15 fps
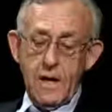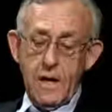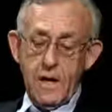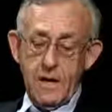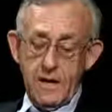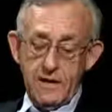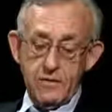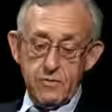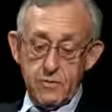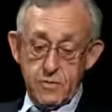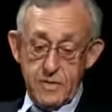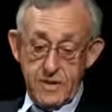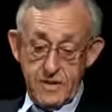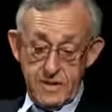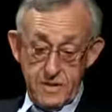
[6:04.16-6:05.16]

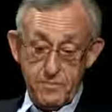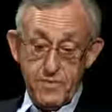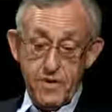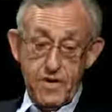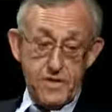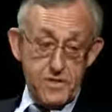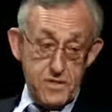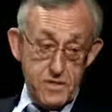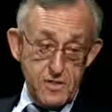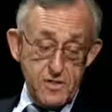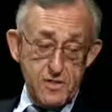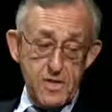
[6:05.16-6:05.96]
or in the process,